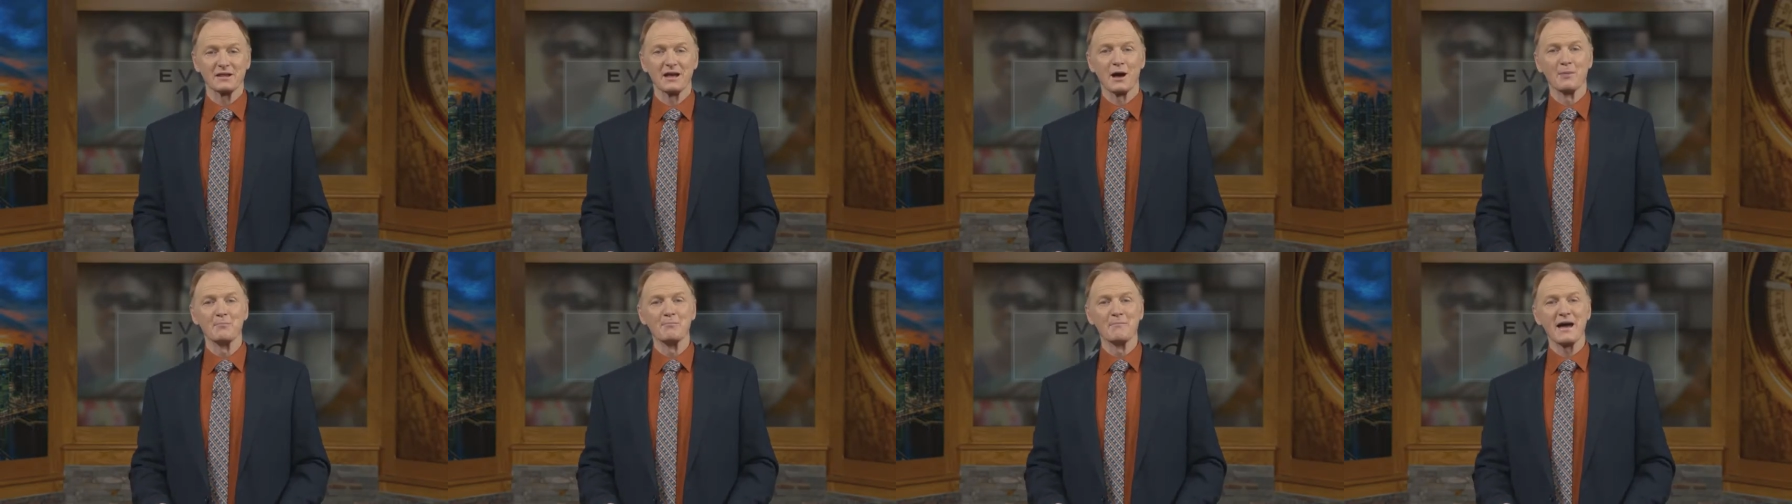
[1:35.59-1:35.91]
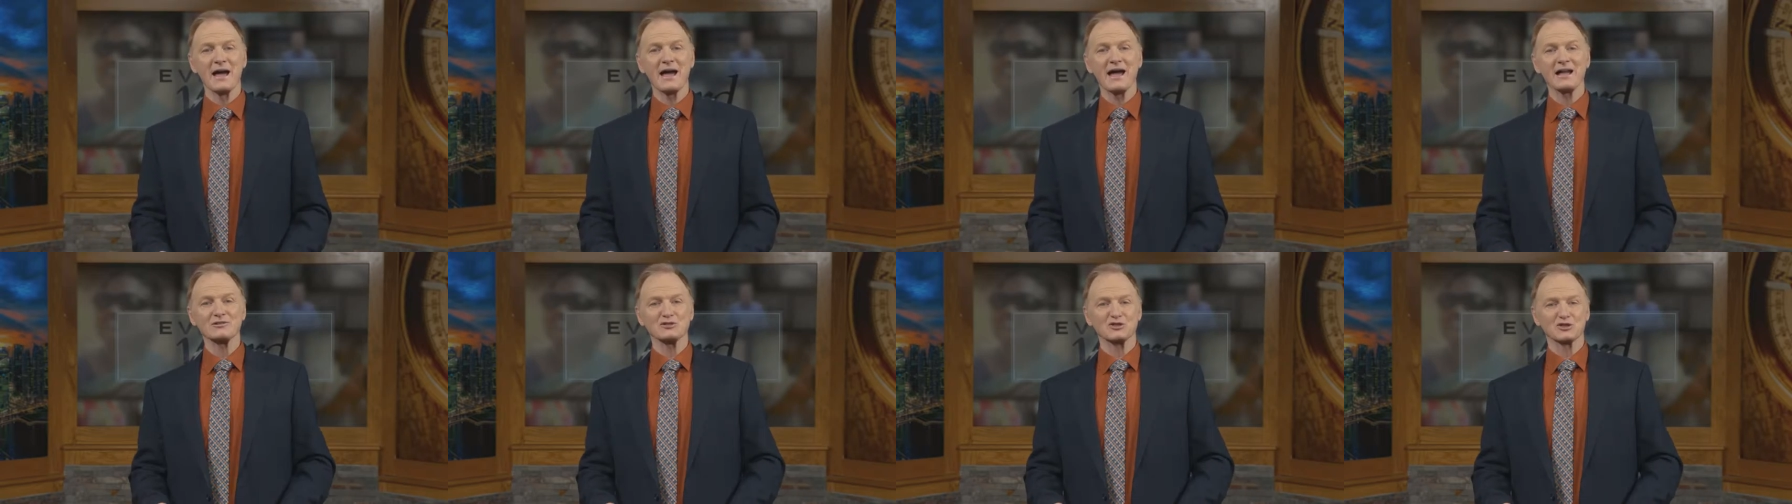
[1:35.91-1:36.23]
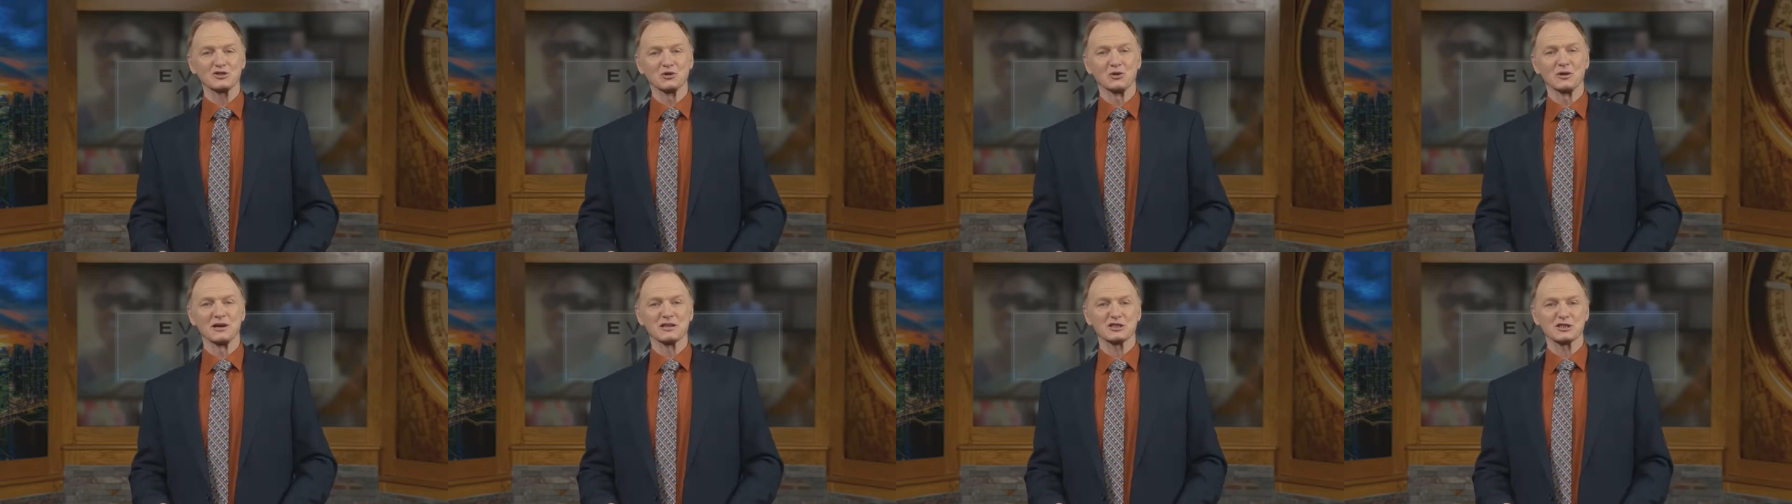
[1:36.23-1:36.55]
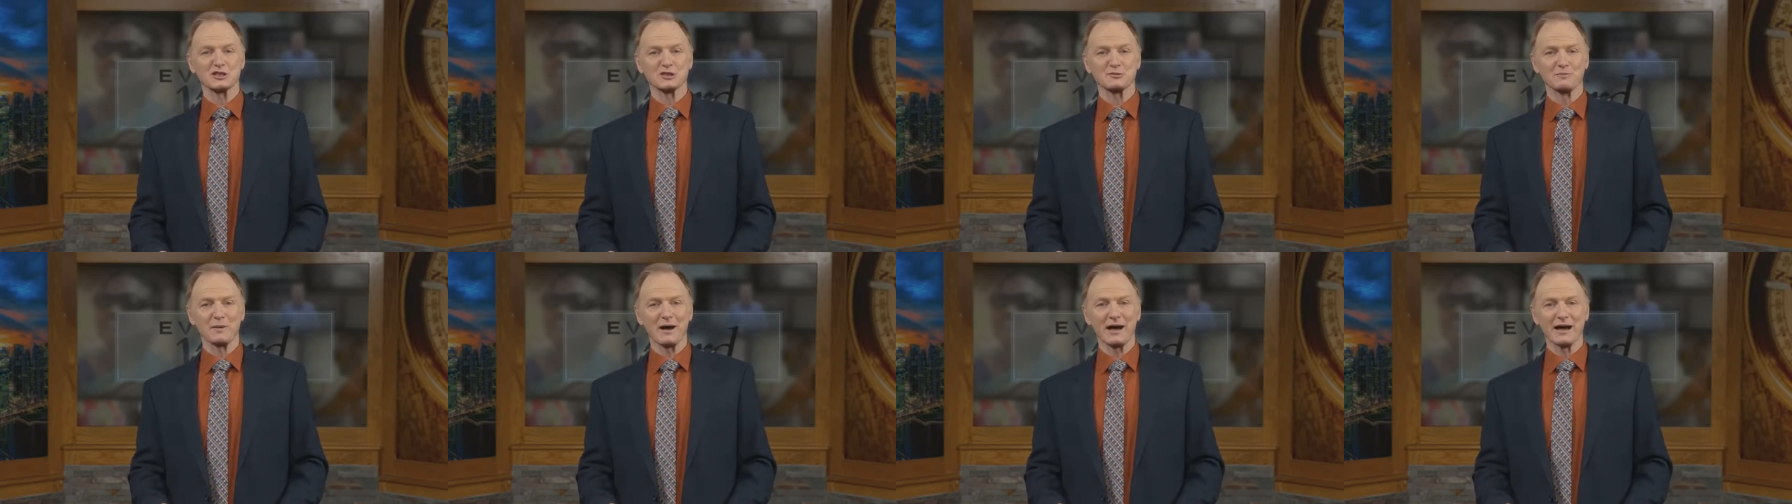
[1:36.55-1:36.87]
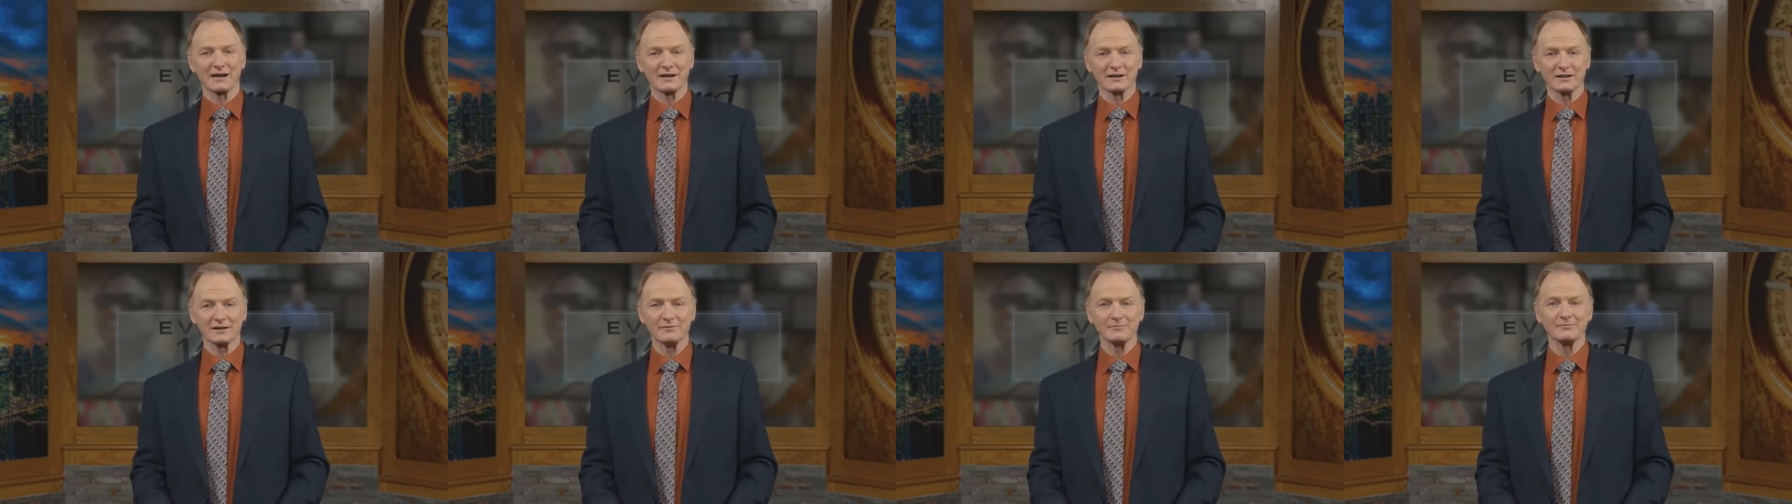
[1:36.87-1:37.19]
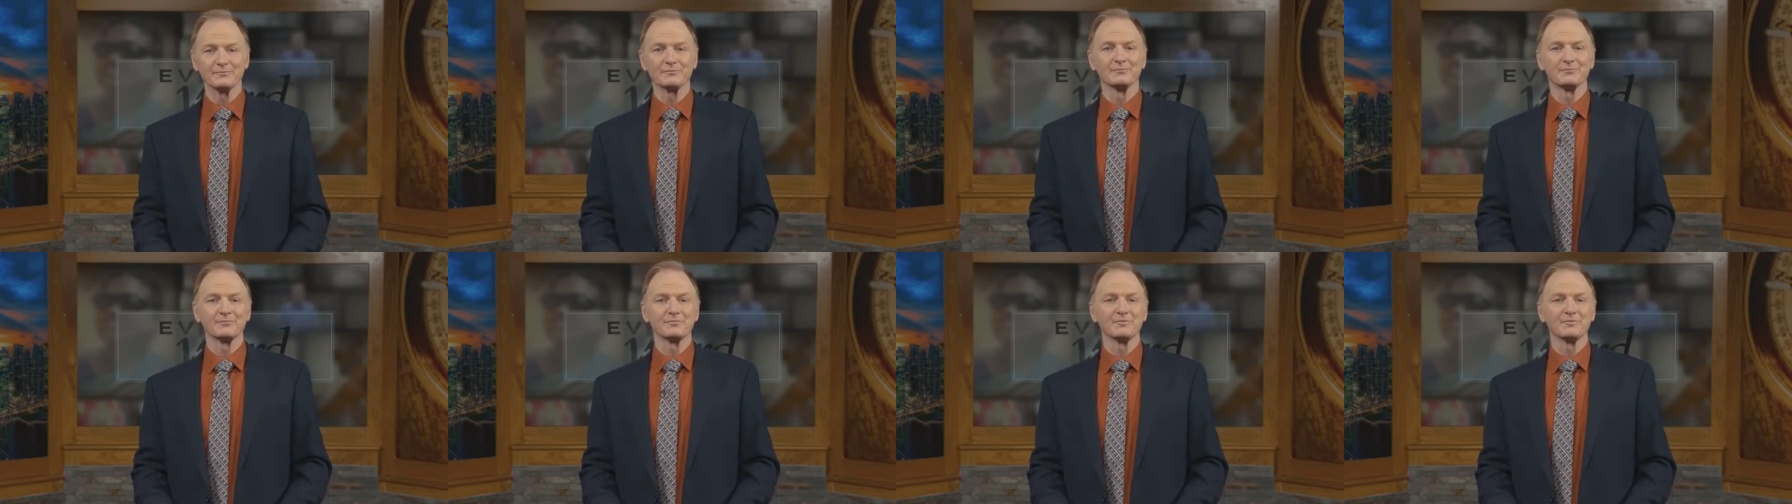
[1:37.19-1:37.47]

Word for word: A man saw a spider